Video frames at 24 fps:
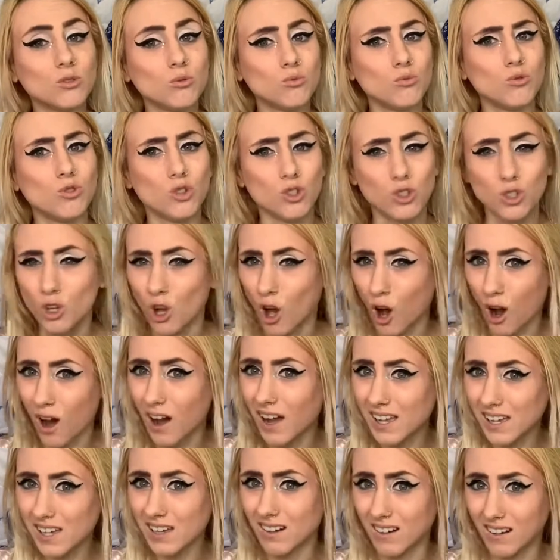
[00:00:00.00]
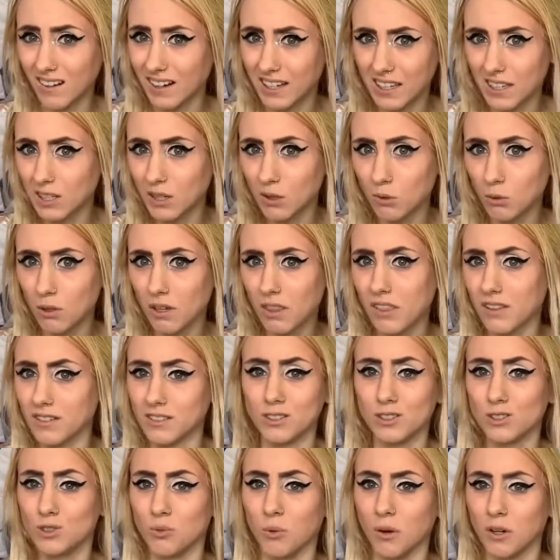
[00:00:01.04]
not like it with is
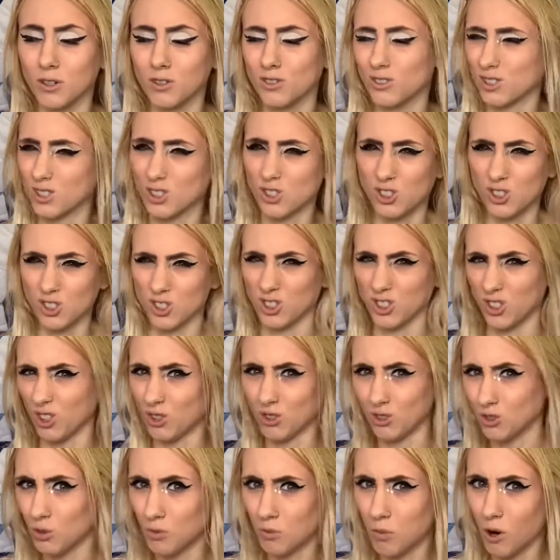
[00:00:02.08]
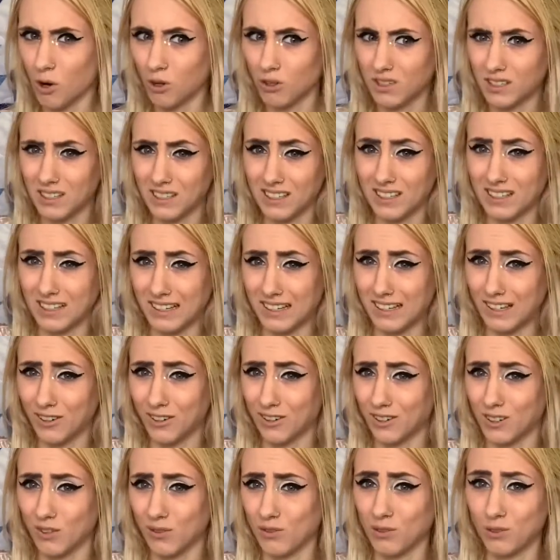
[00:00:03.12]
sweaters. It's just a little too bulky in here
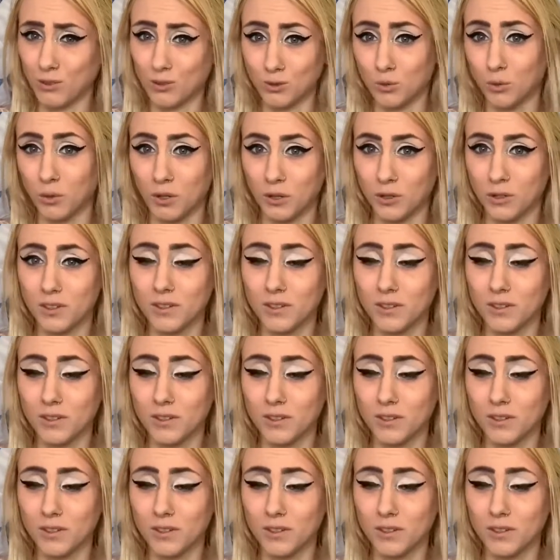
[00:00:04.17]
and it feels weird.